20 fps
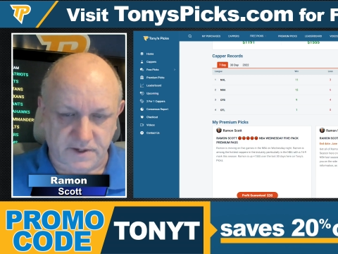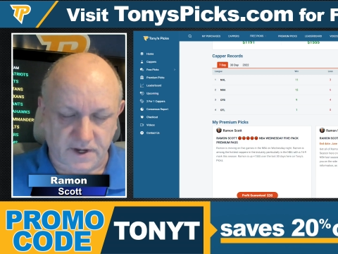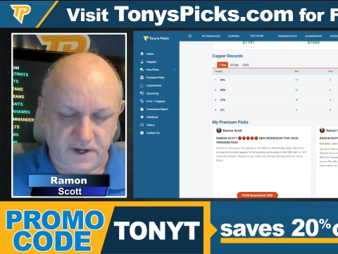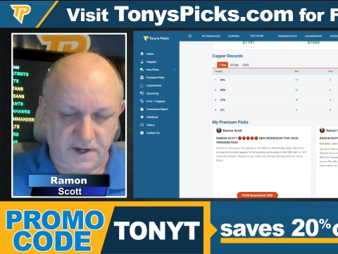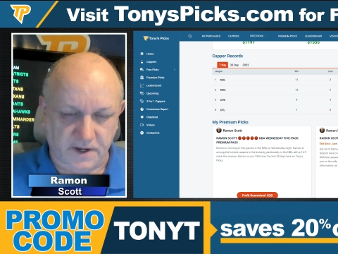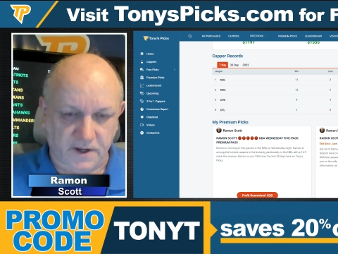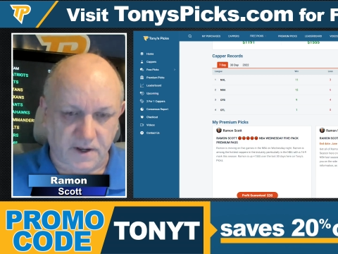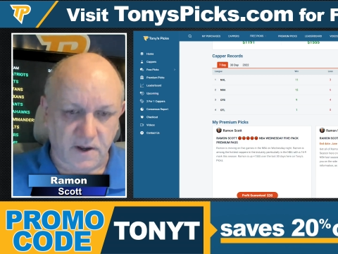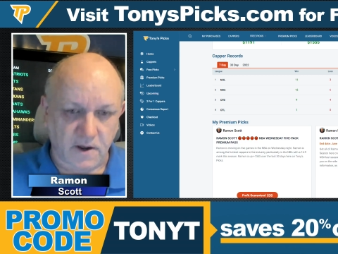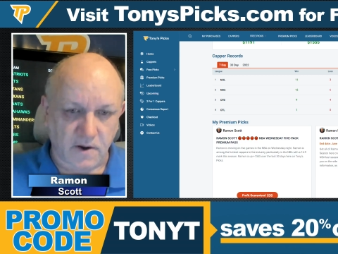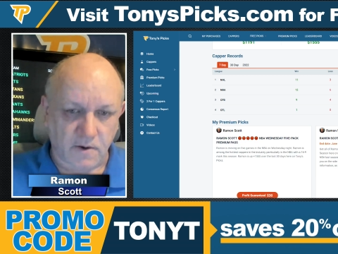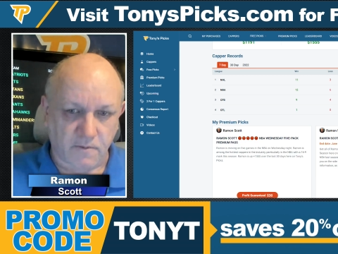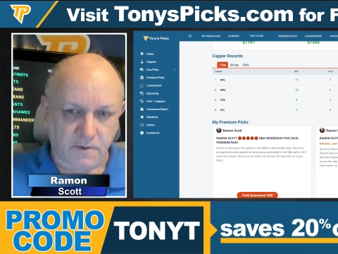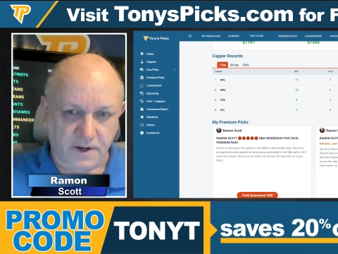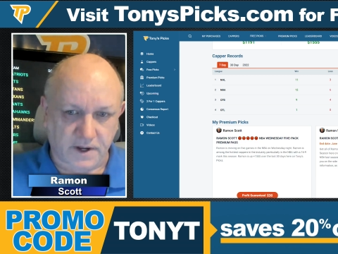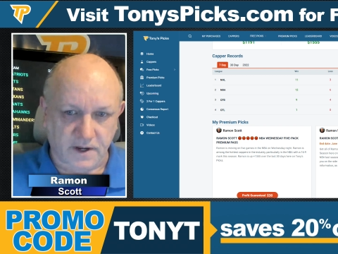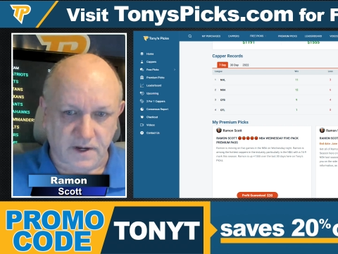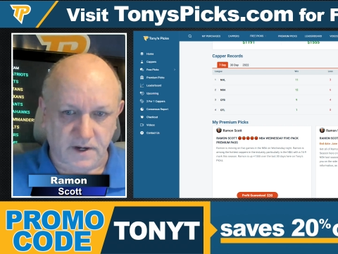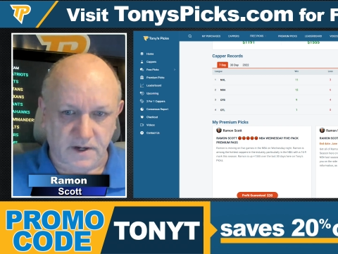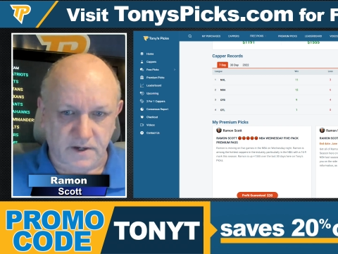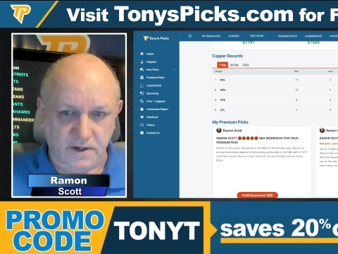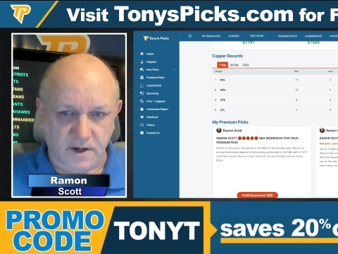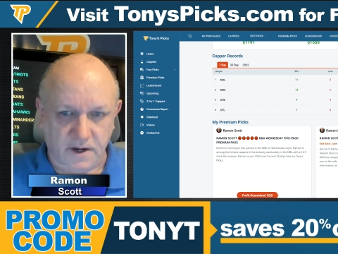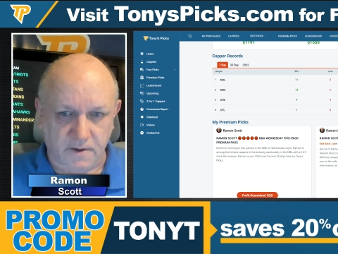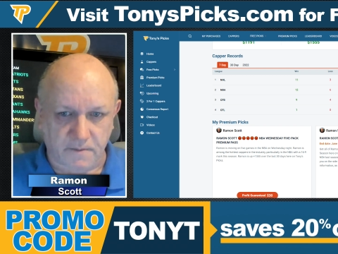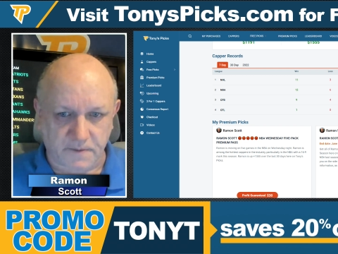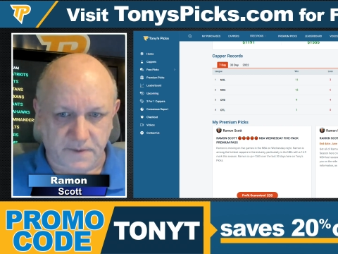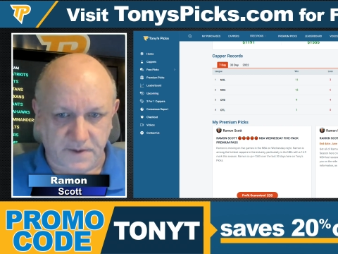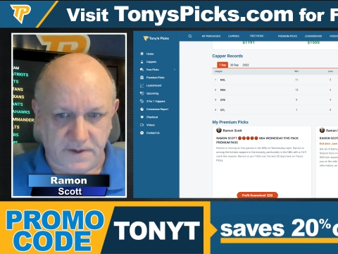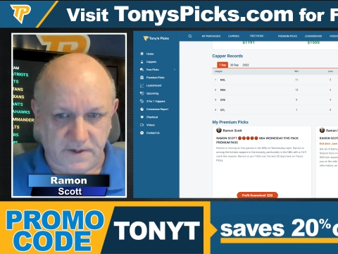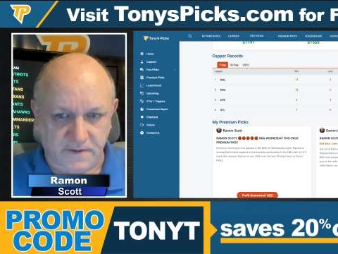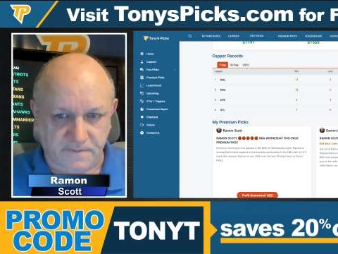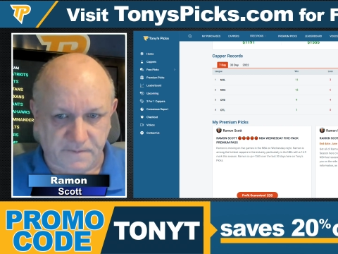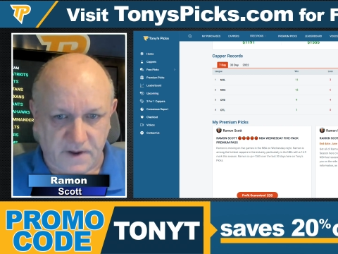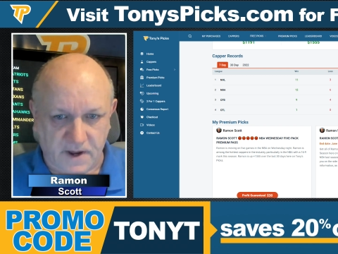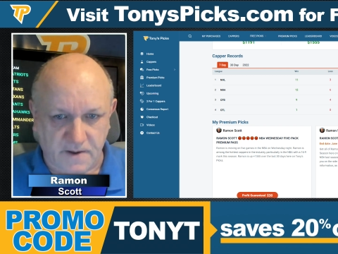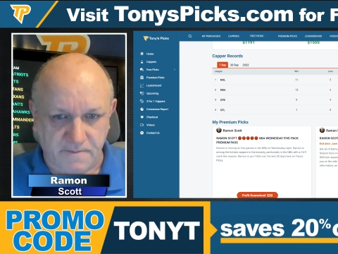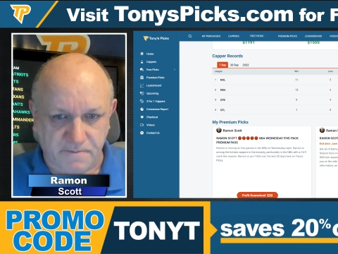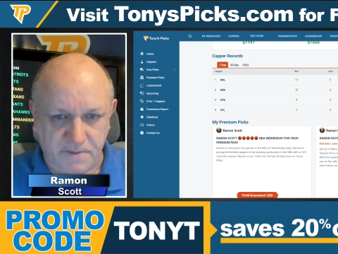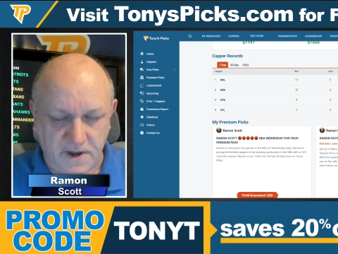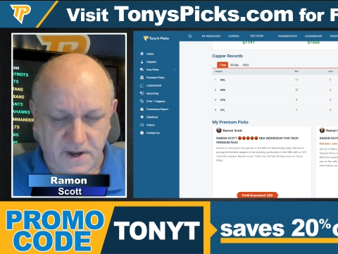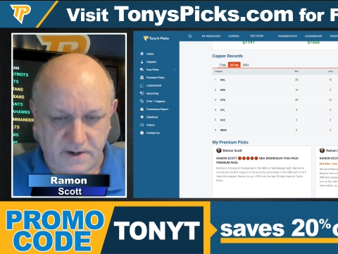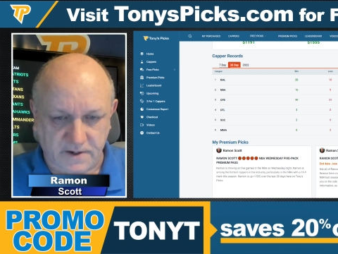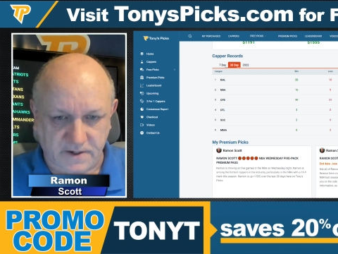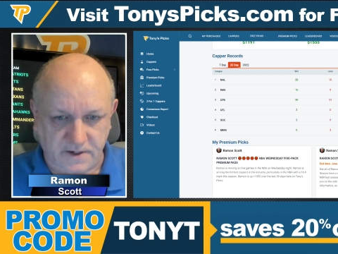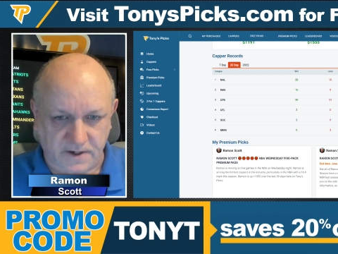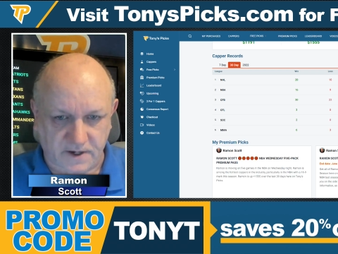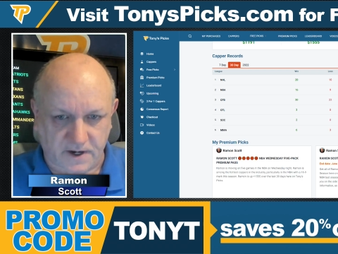say we get it done with this five-pack